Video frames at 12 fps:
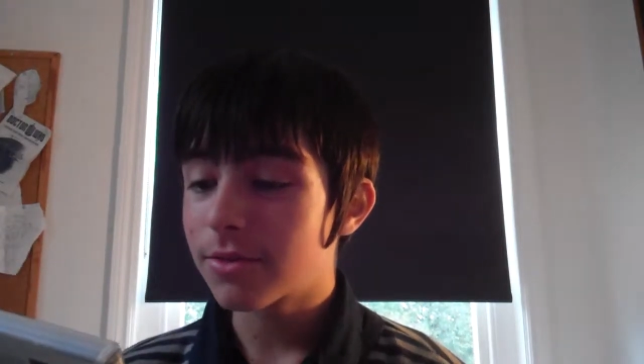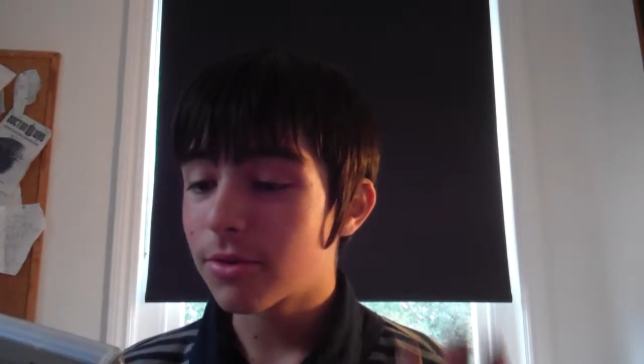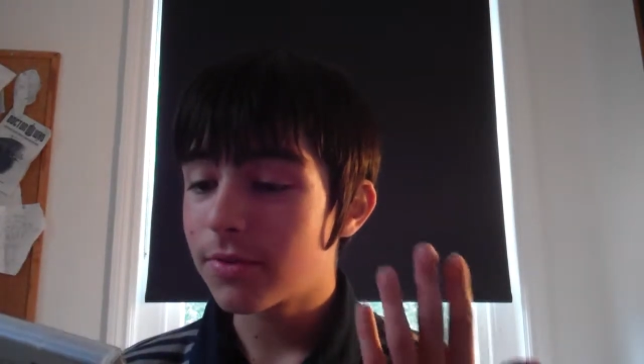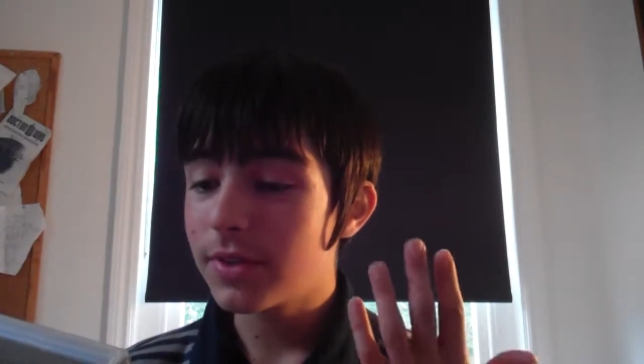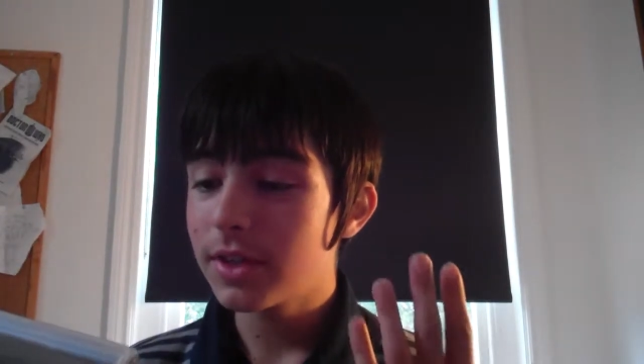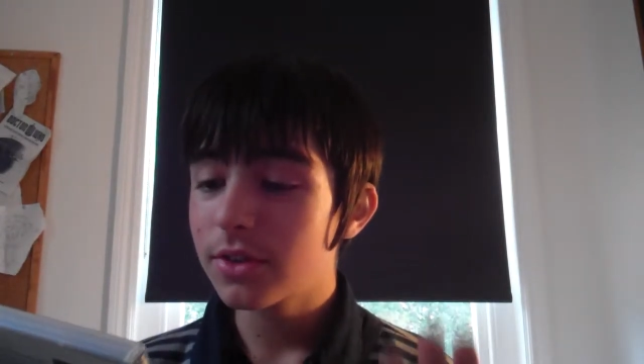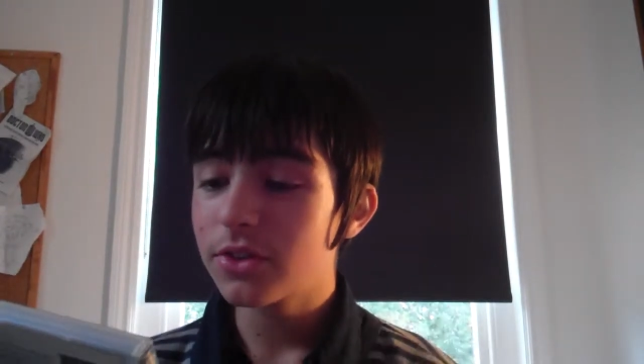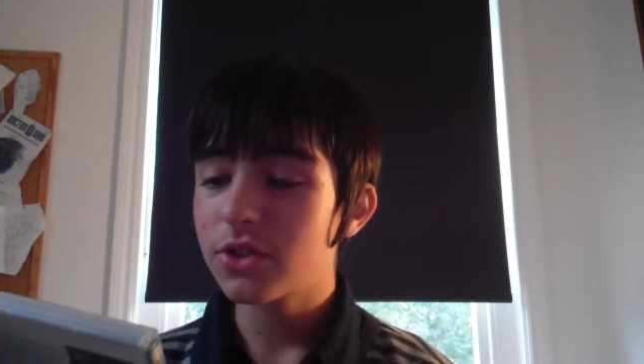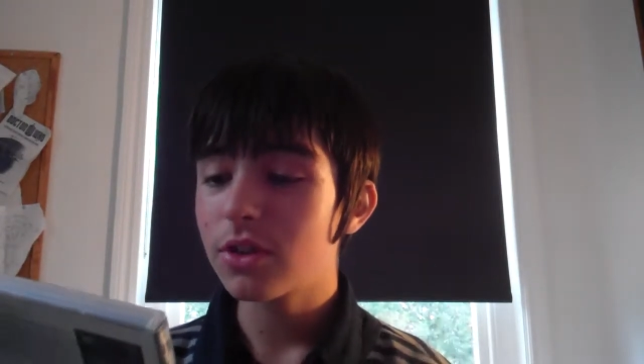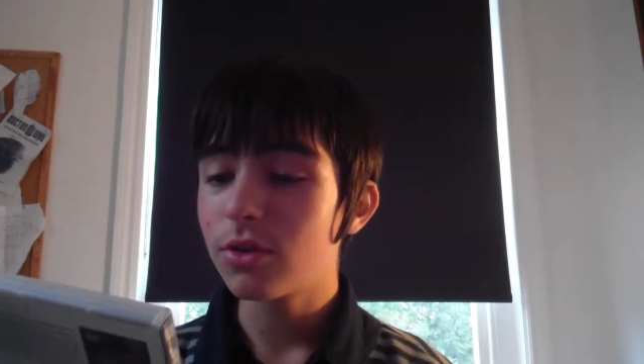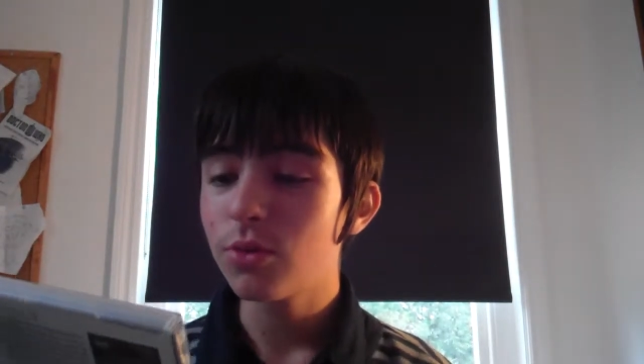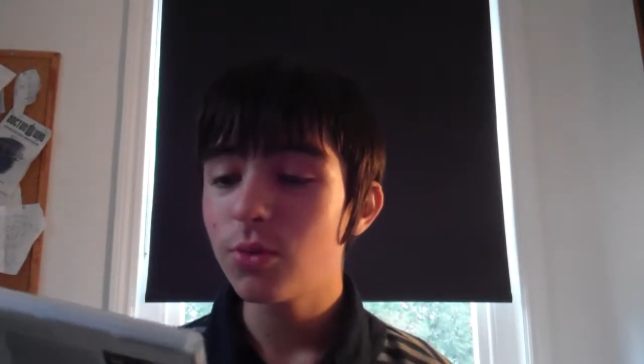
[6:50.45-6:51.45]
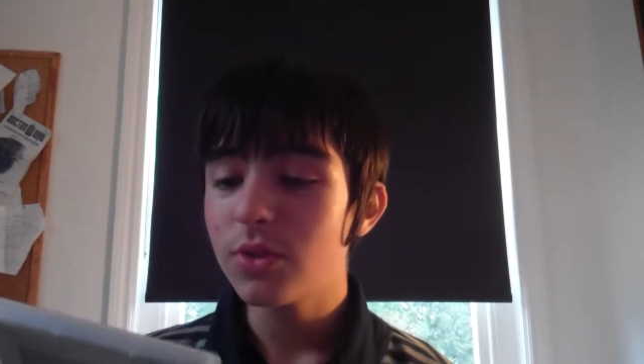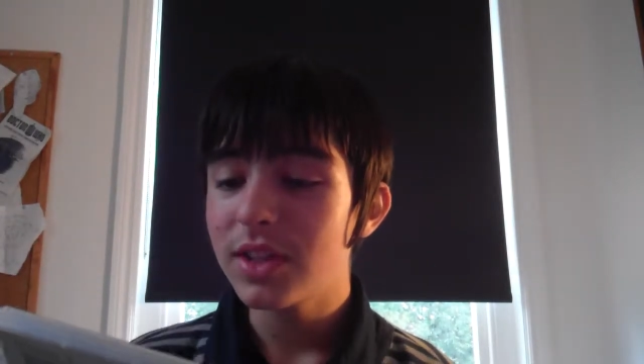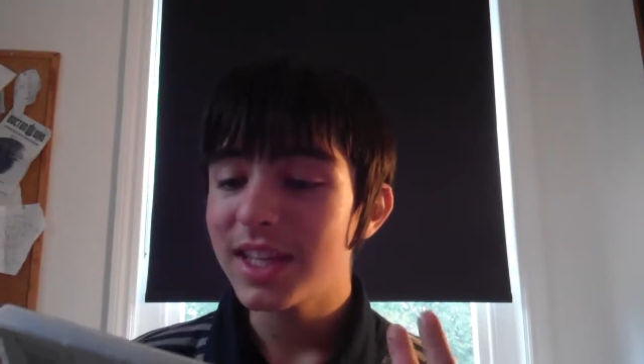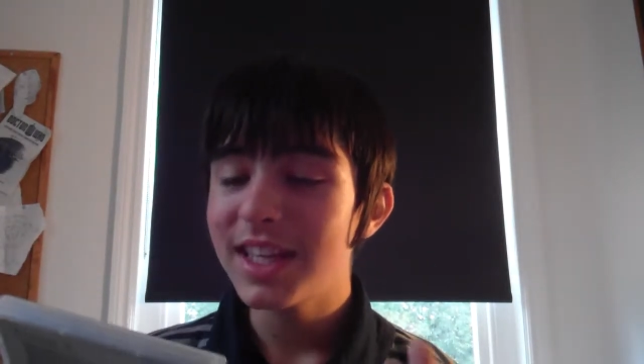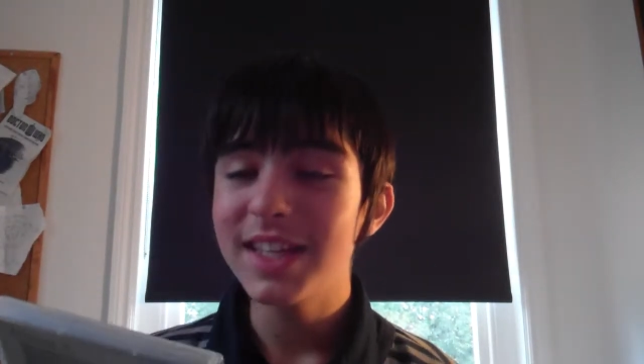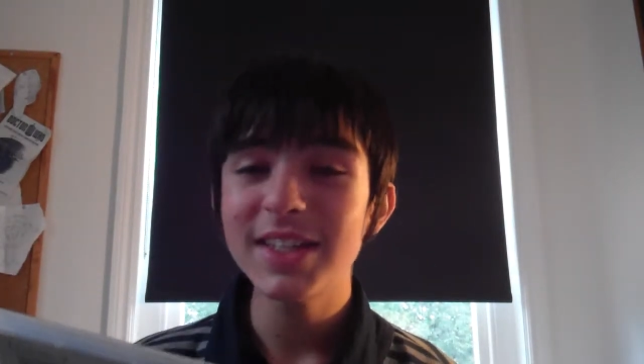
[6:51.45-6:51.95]
reveals to Luke that
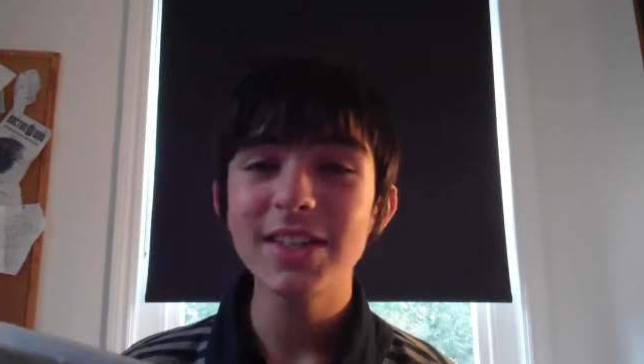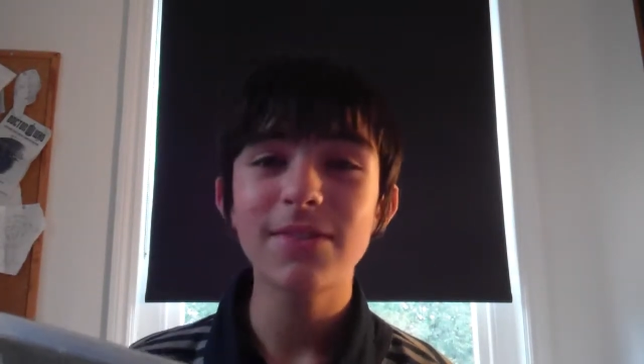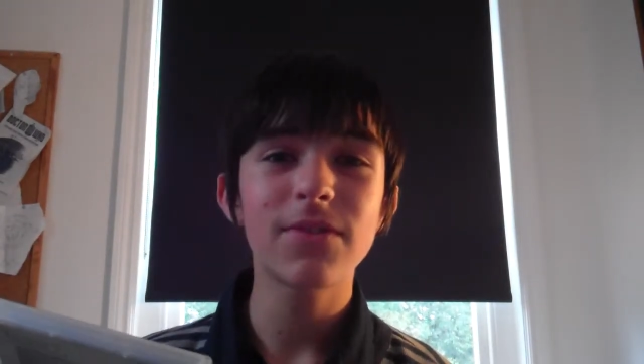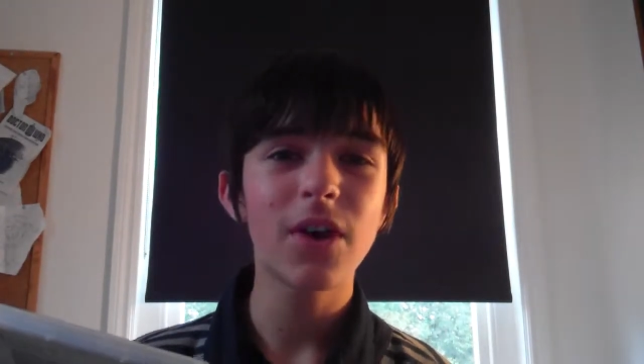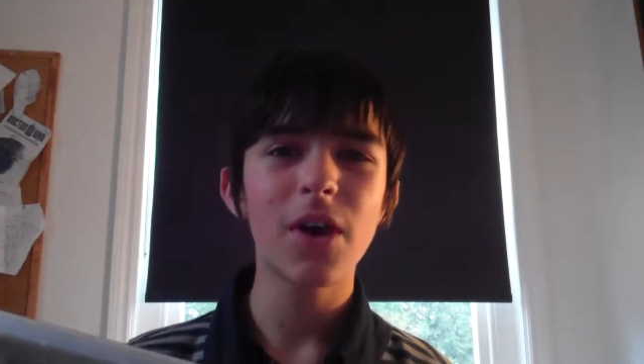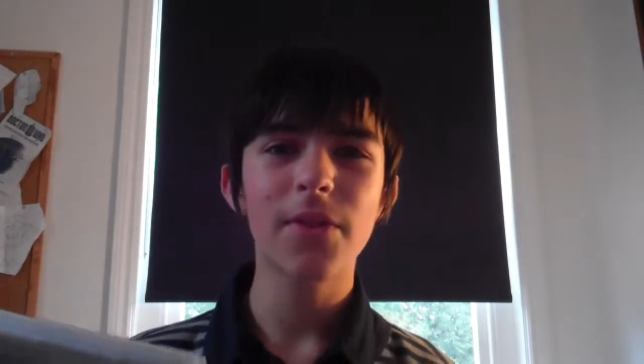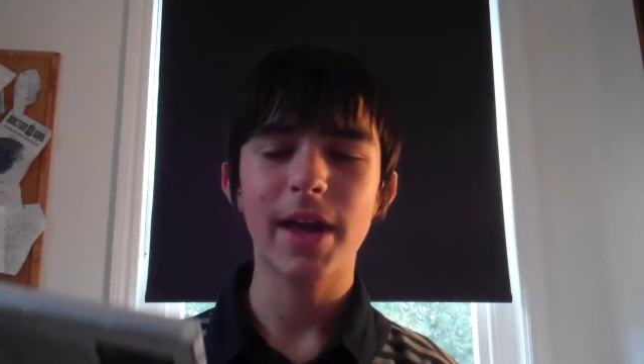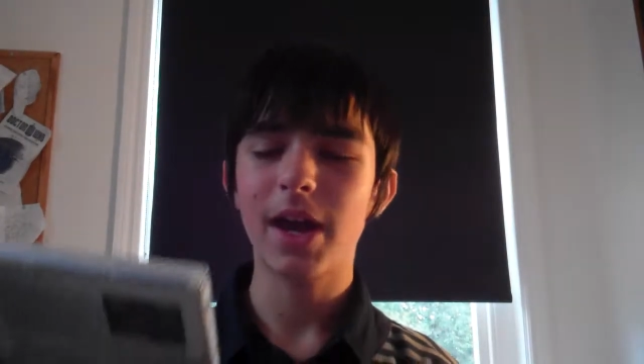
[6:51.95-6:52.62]
he's his father.